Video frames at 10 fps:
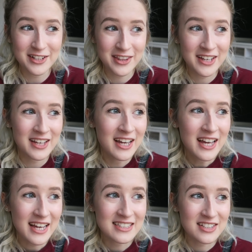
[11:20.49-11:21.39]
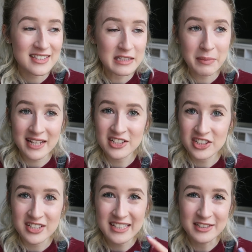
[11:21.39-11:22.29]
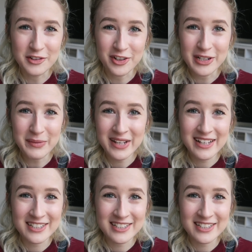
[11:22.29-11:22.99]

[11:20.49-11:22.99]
I think it's because this place just isn't creepy.